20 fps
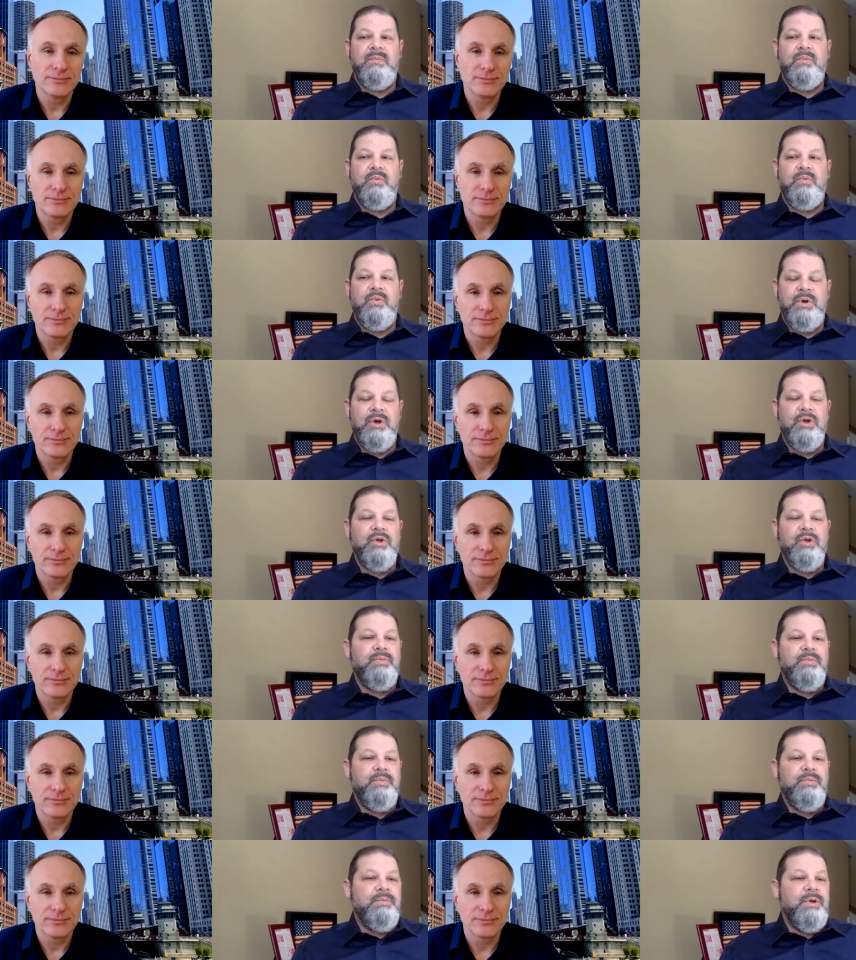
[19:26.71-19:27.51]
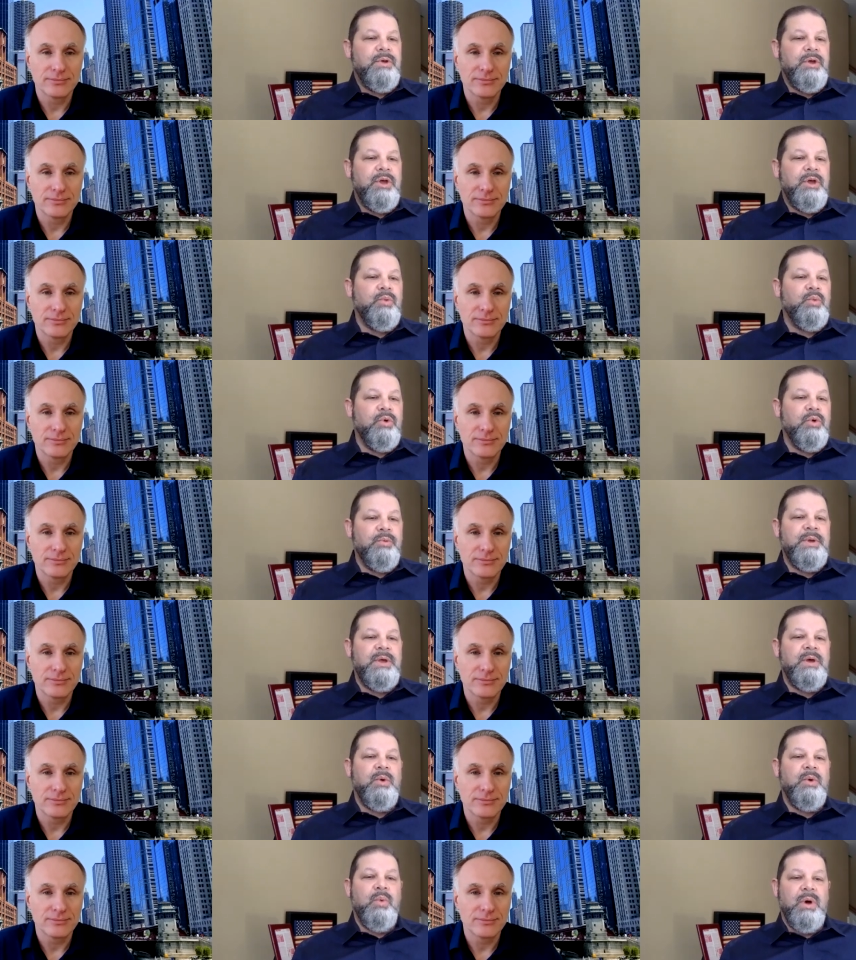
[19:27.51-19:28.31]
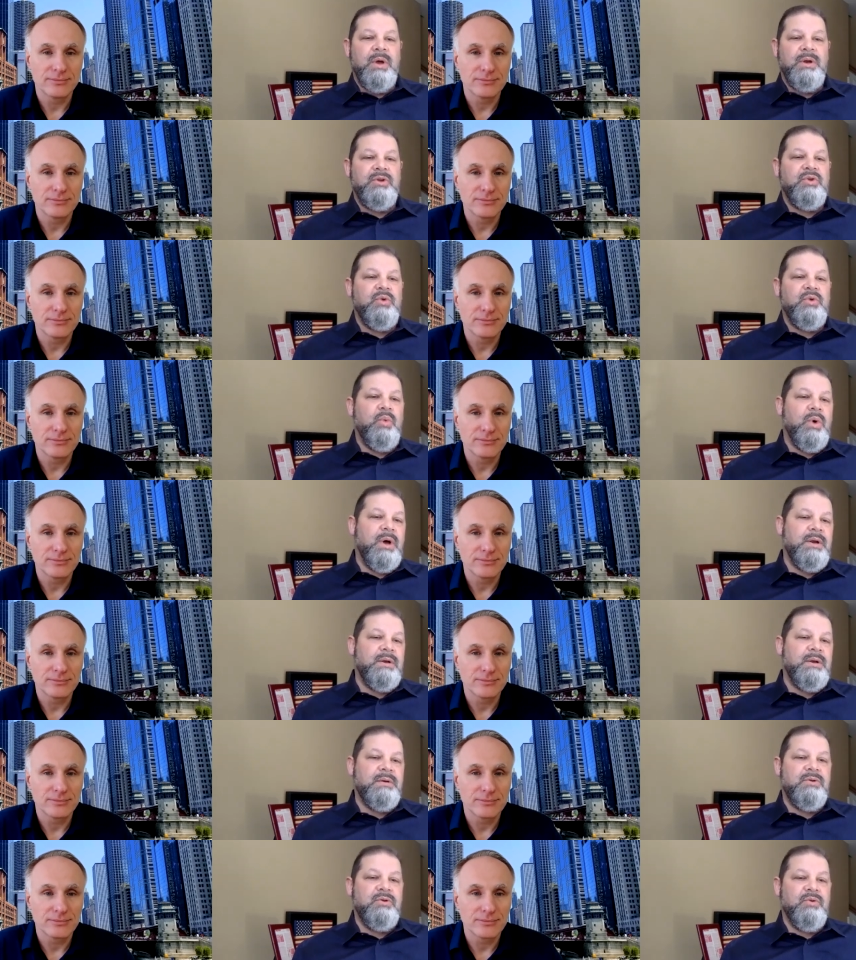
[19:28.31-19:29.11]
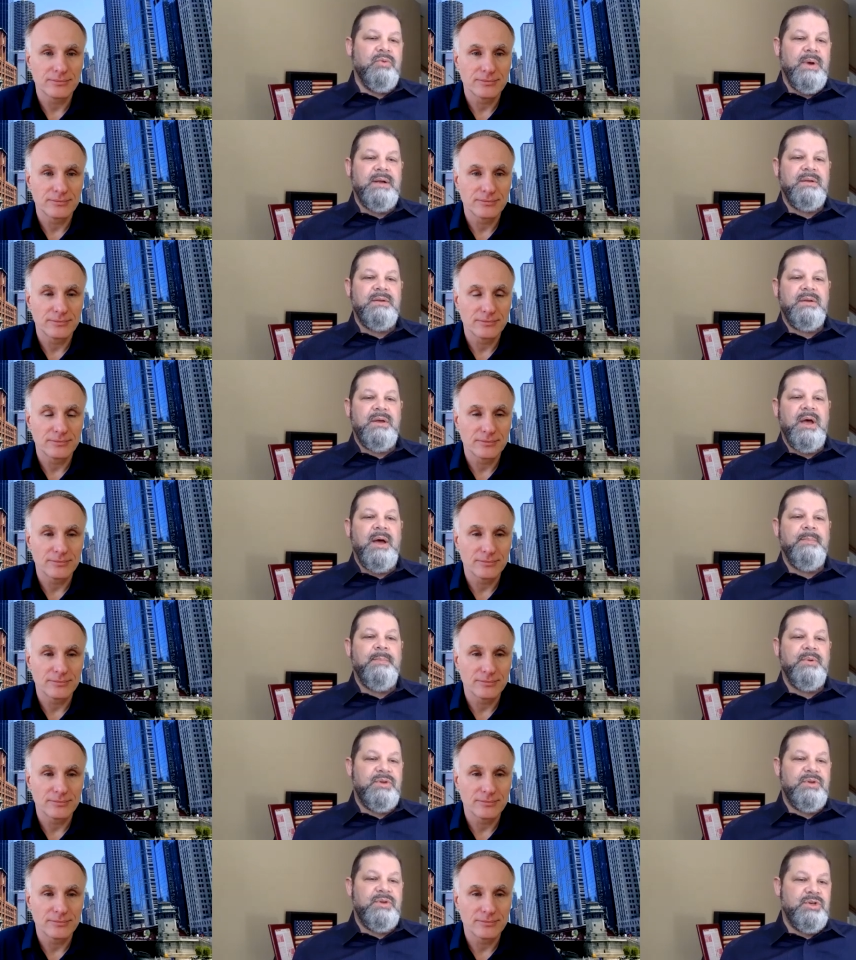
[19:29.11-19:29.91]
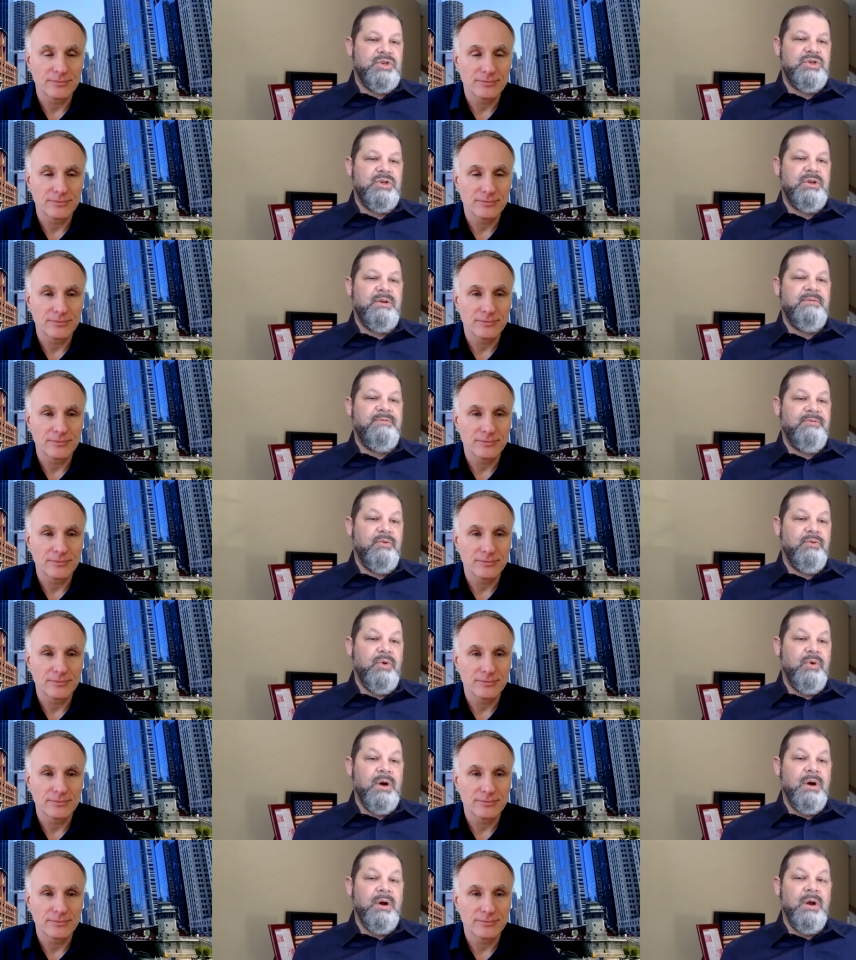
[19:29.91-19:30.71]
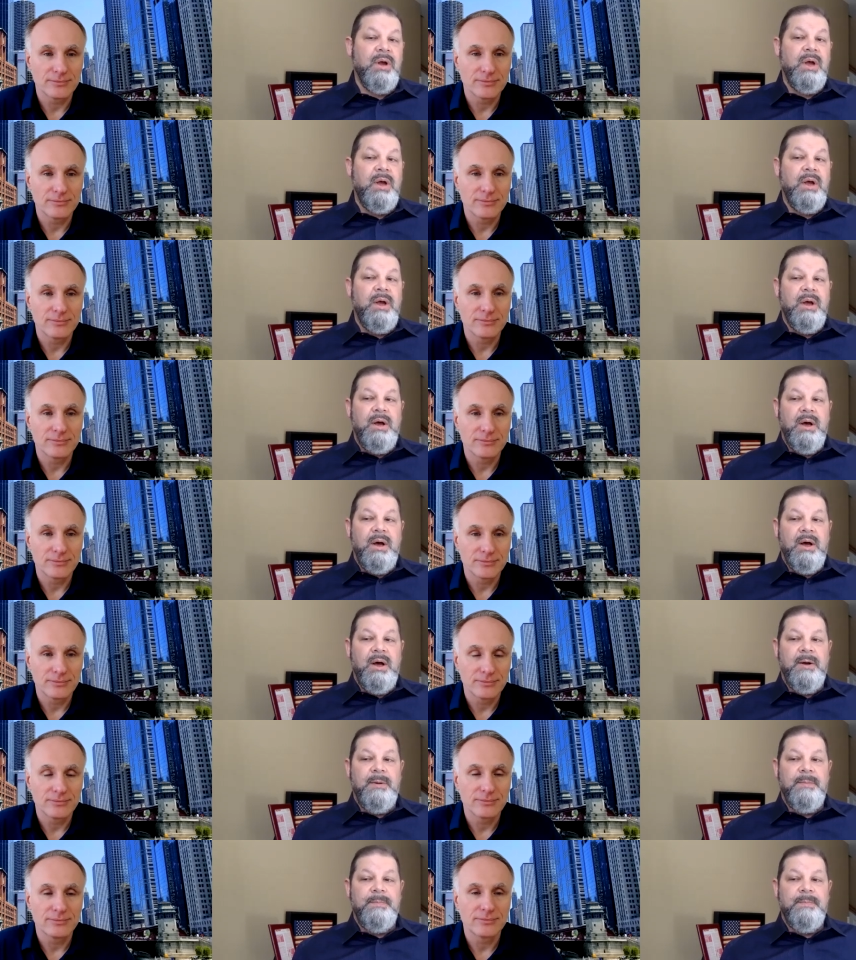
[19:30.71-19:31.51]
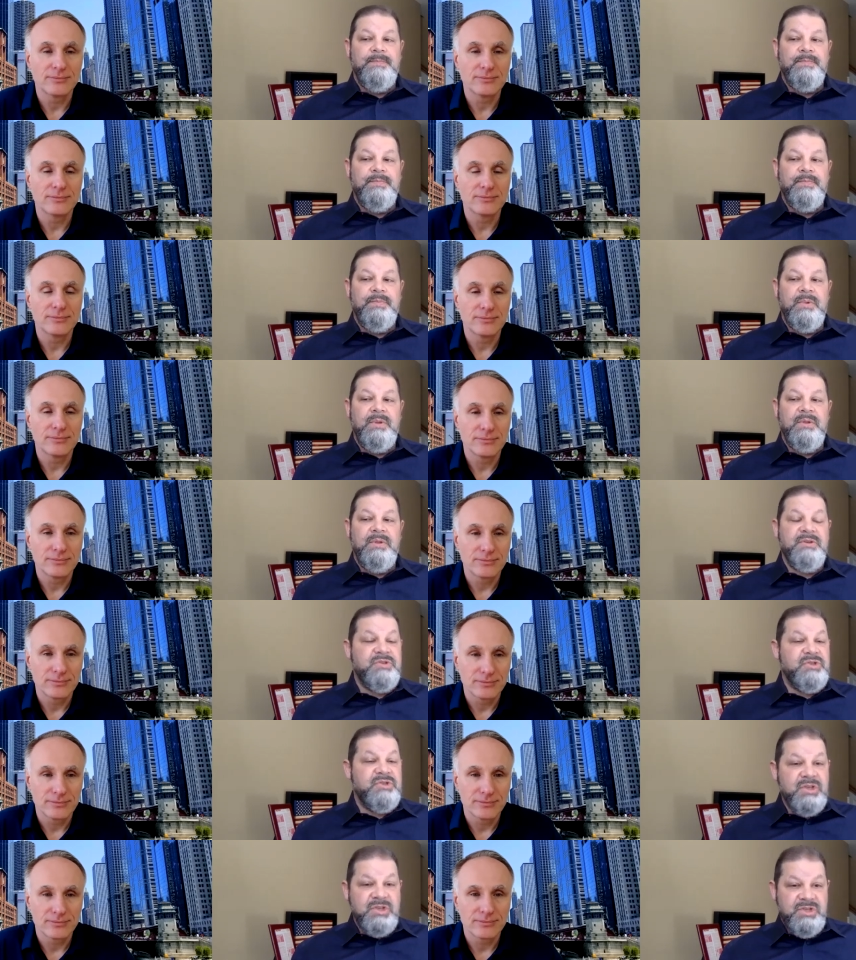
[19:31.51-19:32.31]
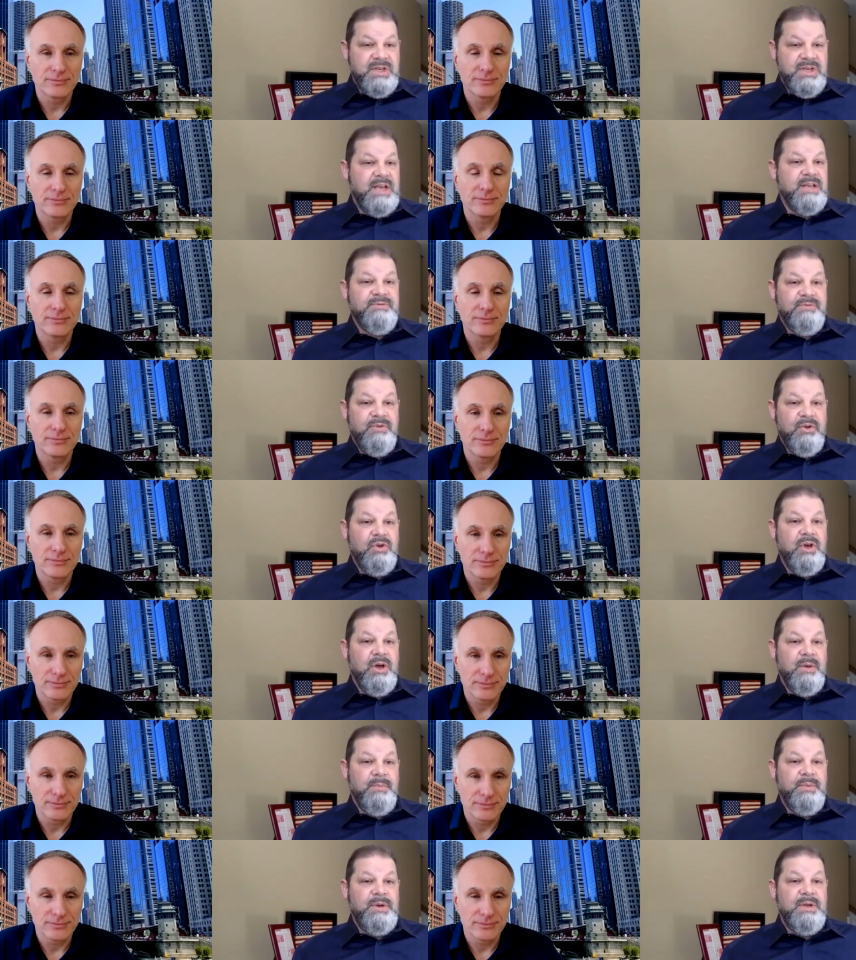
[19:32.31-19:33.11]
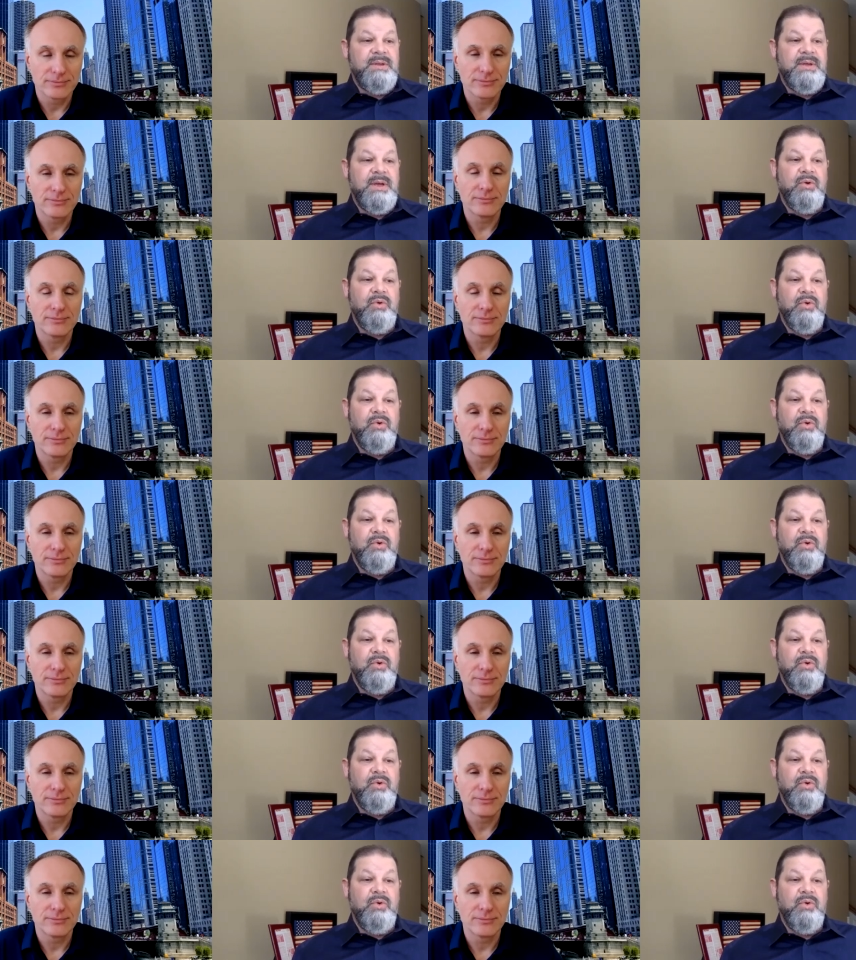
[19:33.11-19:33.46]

Speaker 1: will it will be a one to one direct competition for um, the successful company that